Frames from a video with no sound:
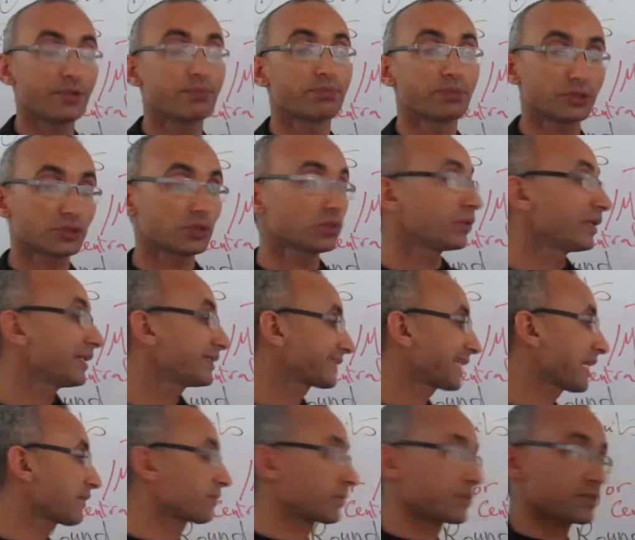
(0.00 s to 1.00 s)
Number two, it
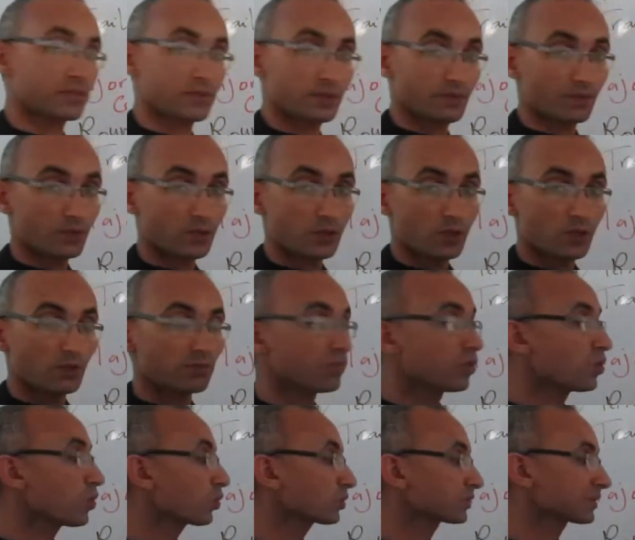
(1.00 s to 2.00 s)
covers
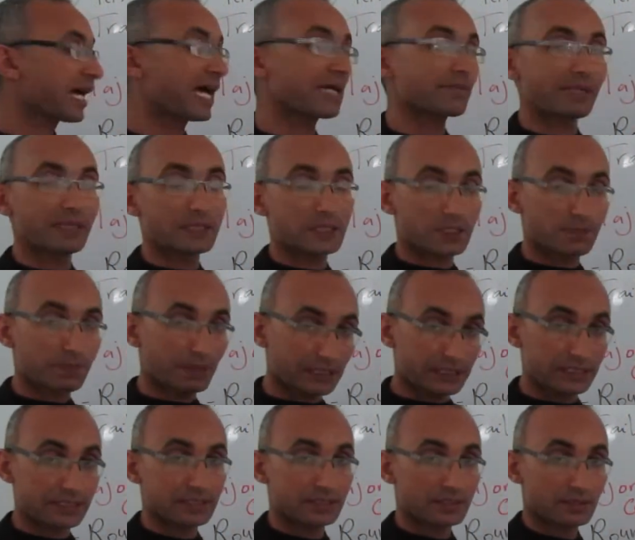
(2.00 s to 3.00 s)
more time and
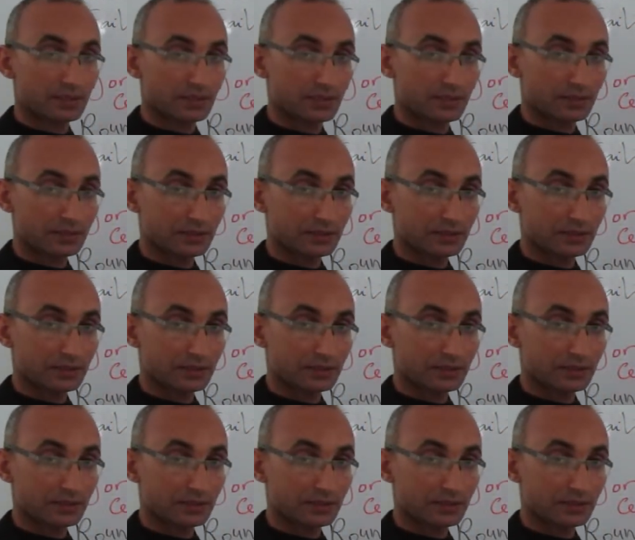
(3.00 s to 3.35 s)
space,